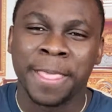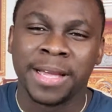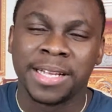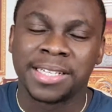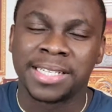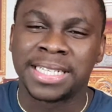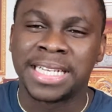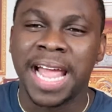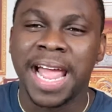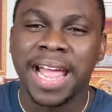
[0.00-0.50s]

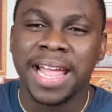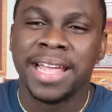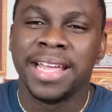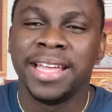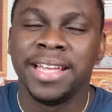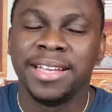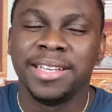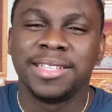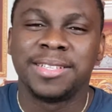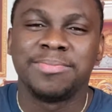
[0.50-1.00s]

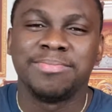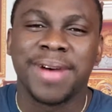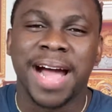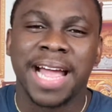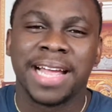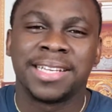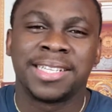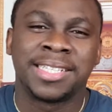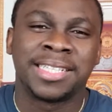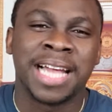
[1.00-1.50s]
sayings
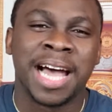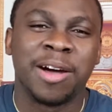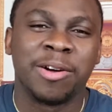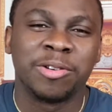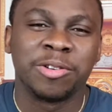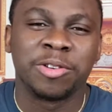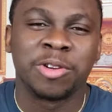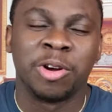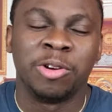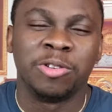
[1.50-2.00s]
might
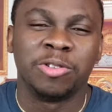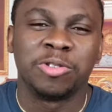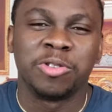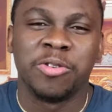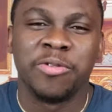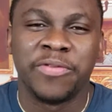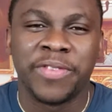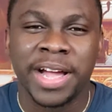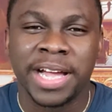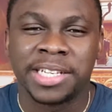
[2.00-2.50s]
sound
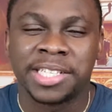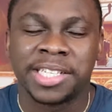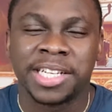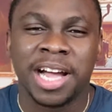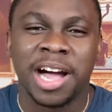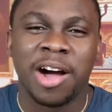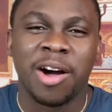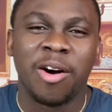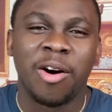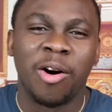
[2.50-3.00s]

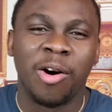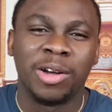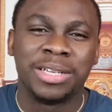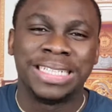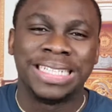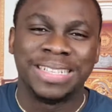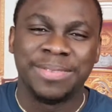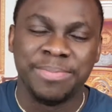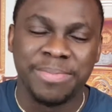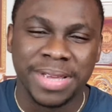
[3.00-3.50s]
controversial or
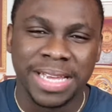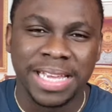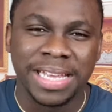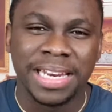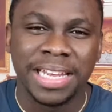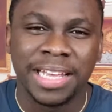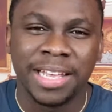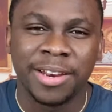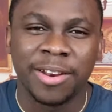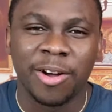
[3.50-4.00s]

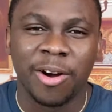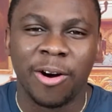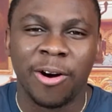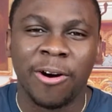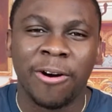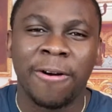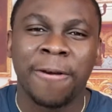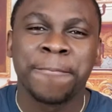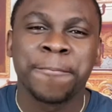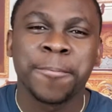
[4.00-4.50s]
demeaning
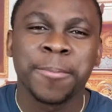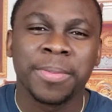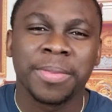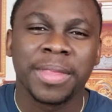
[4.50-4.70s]
or